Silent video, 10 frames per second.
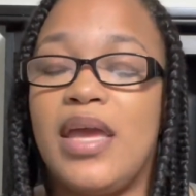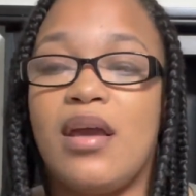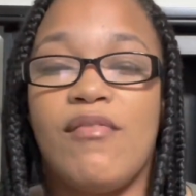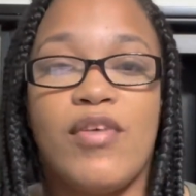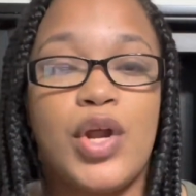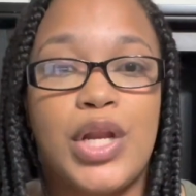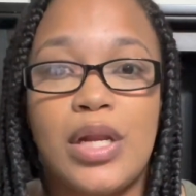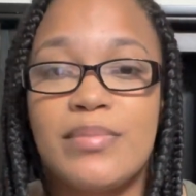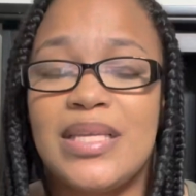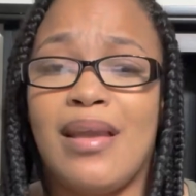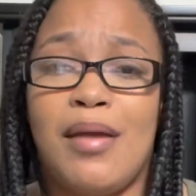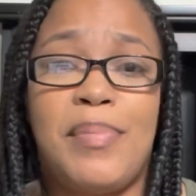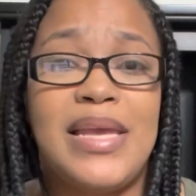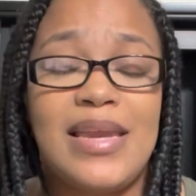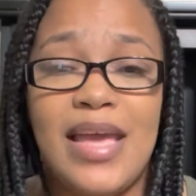It converted them to like
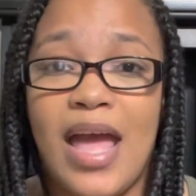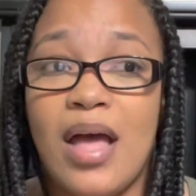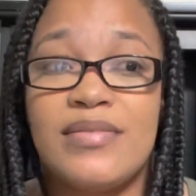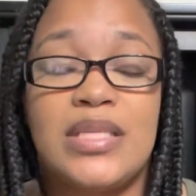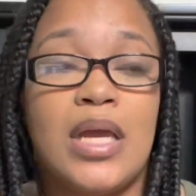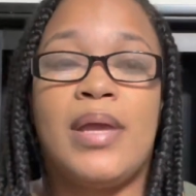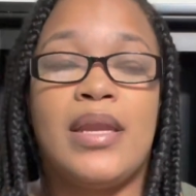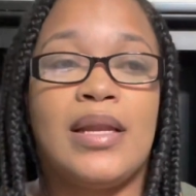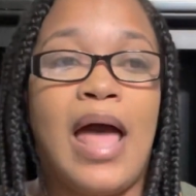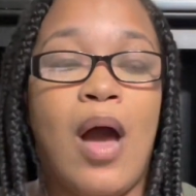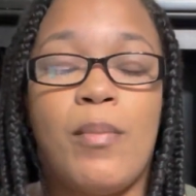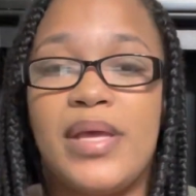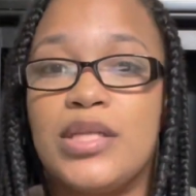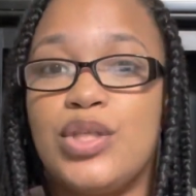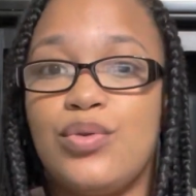PDFs, and it allowed
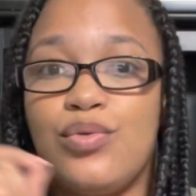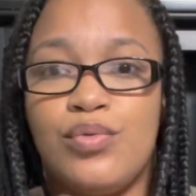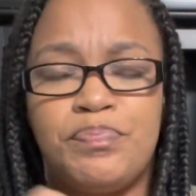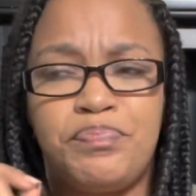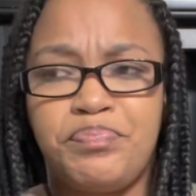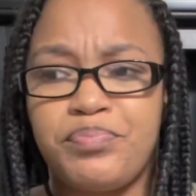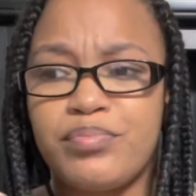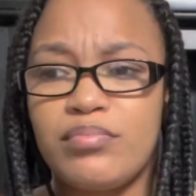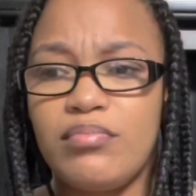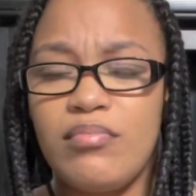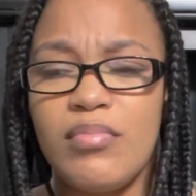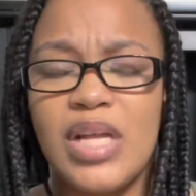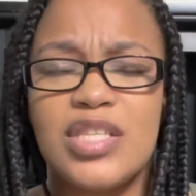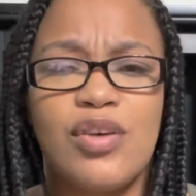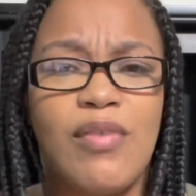me to
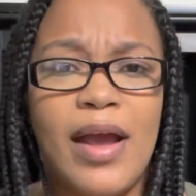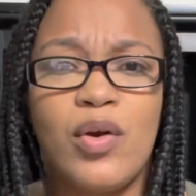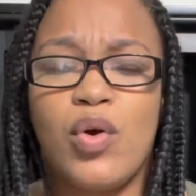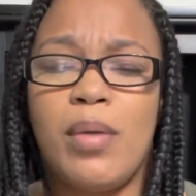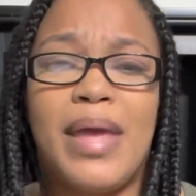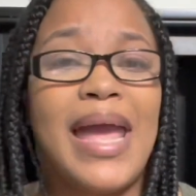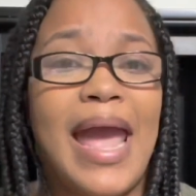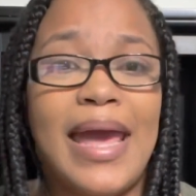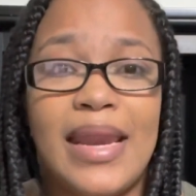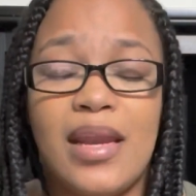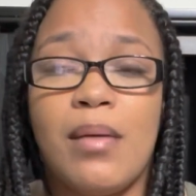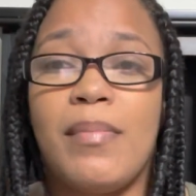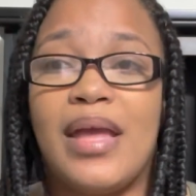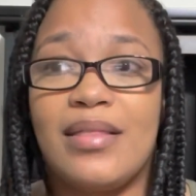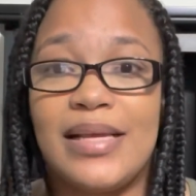write on them and edit them
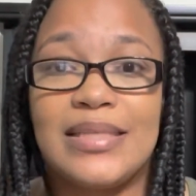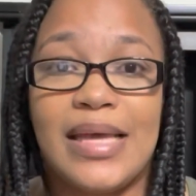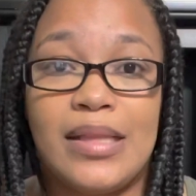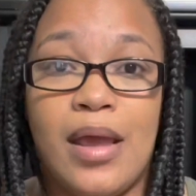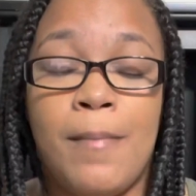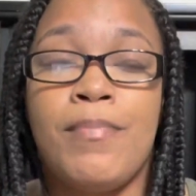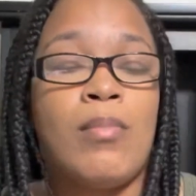and things that.